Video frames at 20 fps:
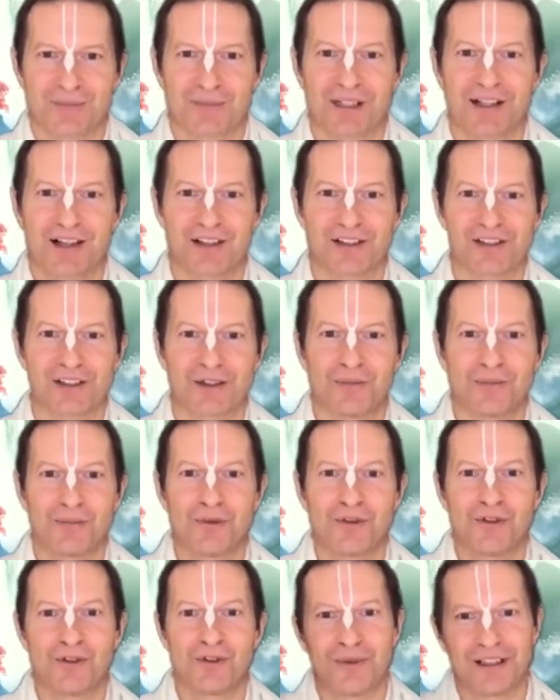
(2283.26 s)
Because the
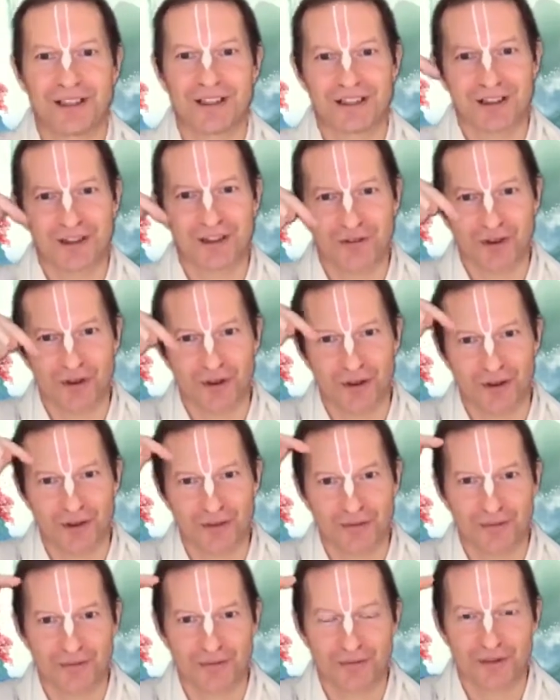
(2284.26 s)
movement of
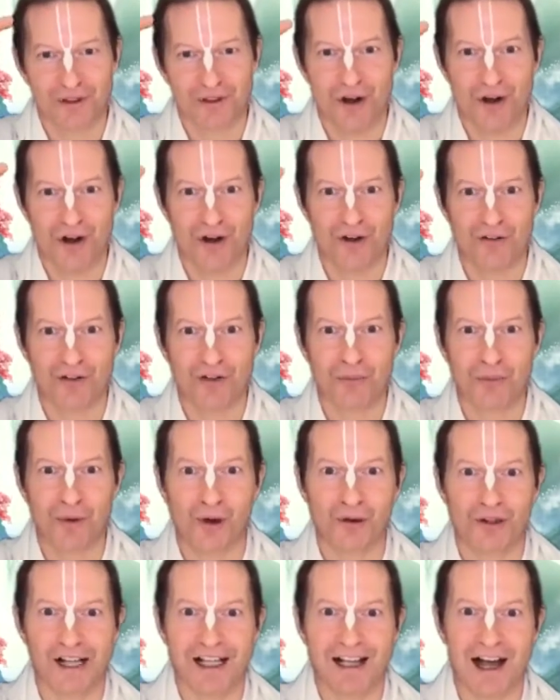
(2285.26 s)
your curved
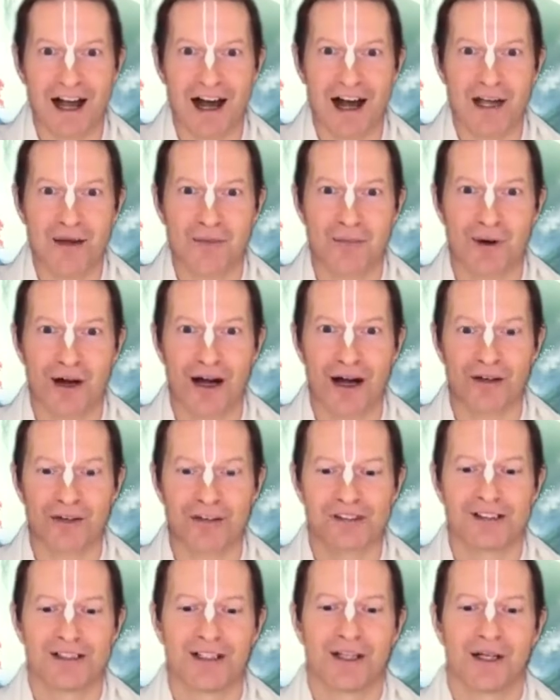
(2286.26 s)
bow-like
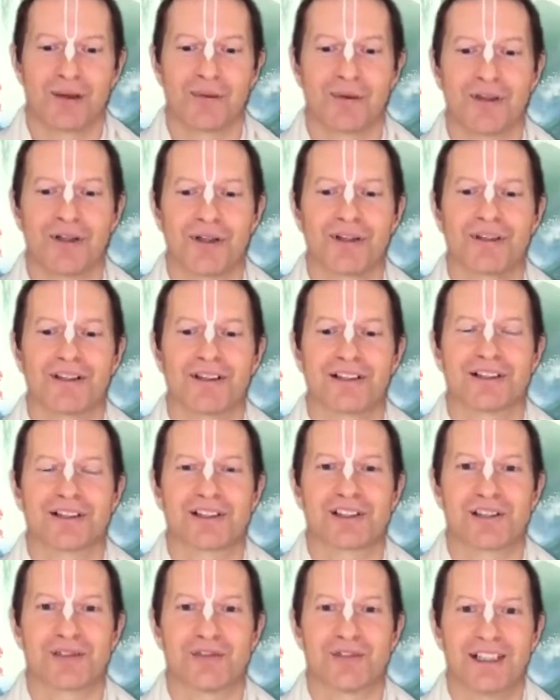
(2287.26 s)
eyebrows will
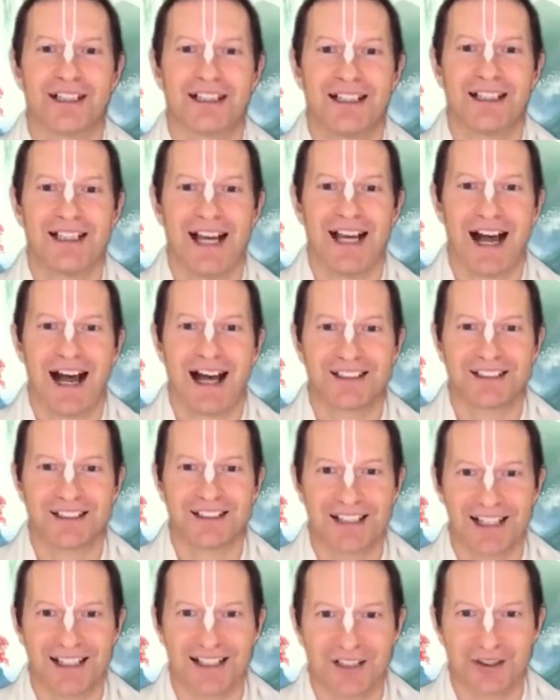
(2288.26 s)
severely
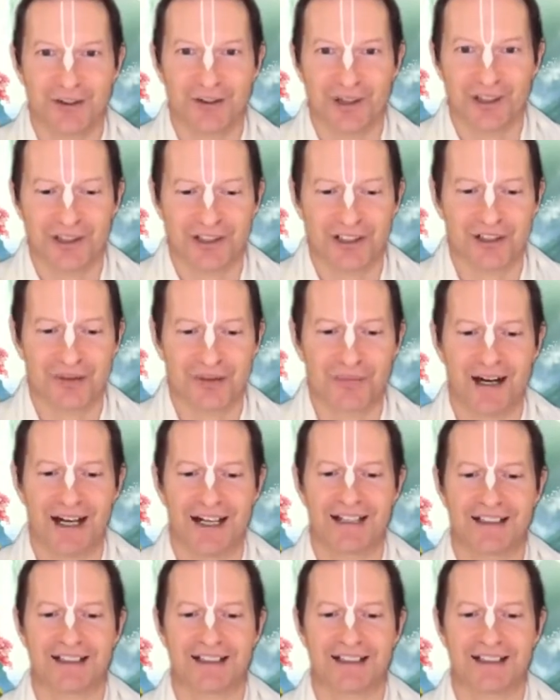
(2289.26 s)
agitate Krishna's mind.